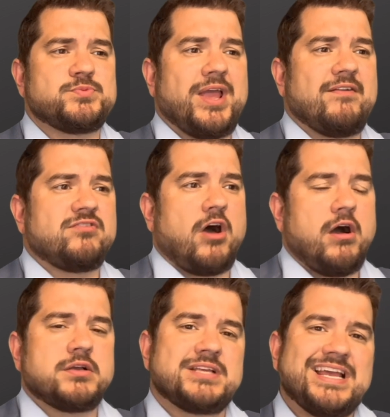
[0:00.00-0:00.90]
have
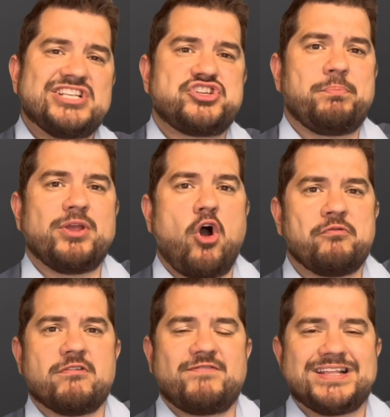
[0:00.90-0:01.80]
dogs jumping over
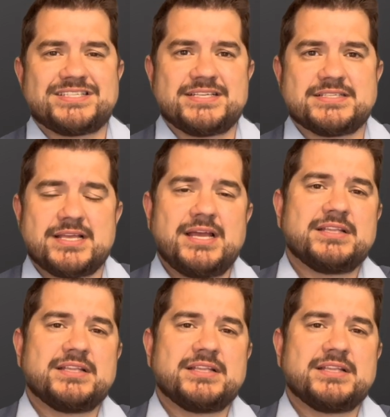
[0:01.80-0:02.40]
fences